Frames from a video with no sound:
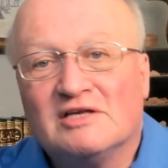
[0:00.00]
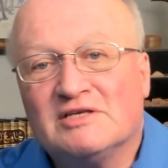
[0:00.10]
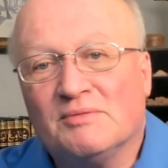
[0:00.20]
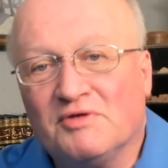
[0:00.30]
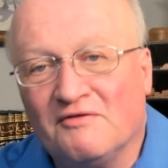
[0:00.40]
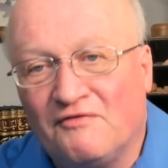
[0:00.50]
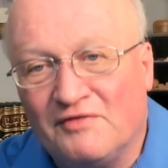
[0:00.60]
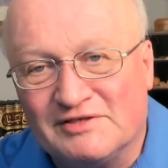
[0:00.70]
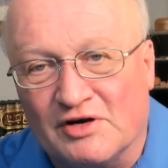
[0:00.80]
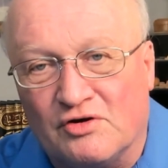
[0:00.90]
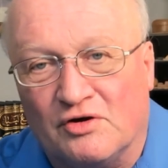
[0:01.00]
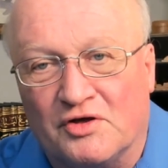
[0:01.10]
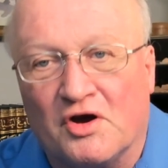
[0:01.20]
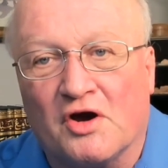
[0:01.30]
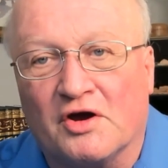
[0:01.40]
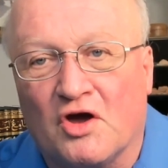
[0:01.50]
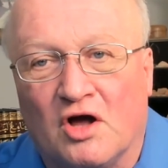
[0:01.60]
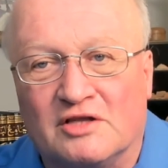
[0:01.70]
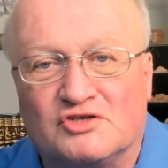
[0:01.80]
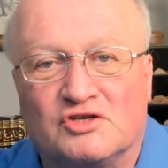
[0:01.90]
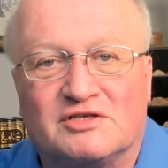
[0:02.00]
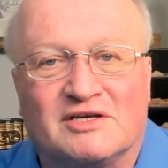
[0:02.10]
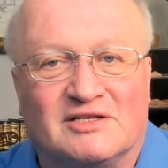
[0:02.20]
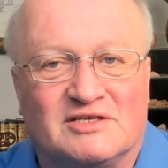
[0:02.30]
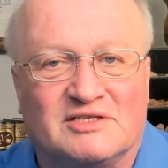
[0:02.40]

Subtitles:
something physical that archaeologists can